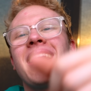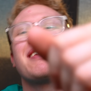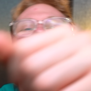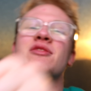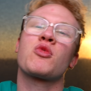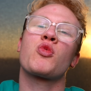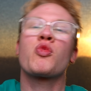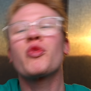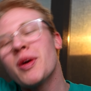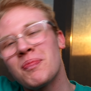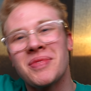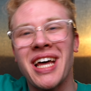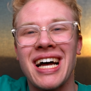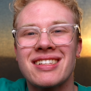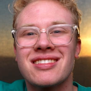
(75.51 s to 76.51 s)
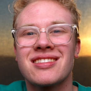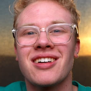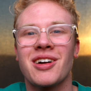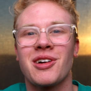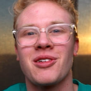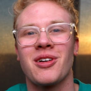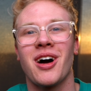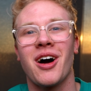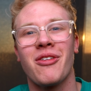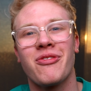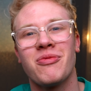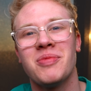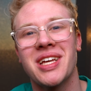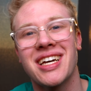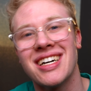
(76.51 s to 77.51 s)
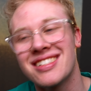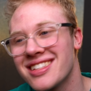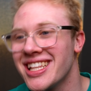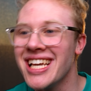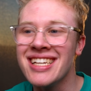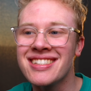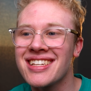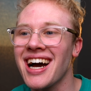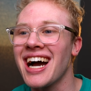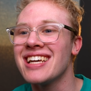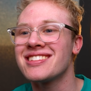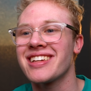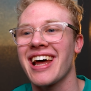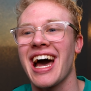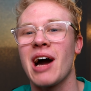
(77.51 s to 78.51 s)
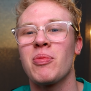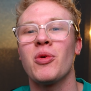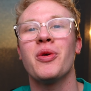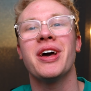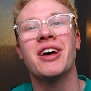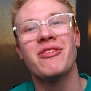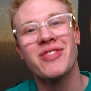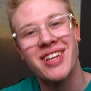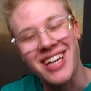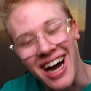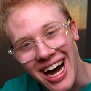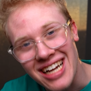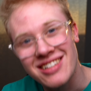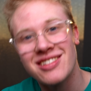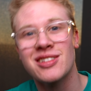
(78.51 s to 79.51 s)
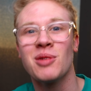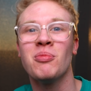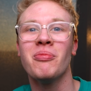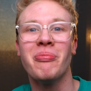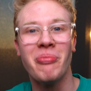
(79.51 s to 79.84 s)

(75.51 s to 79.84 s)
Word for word: let's rip that sucker off, because these guys at Apple have got some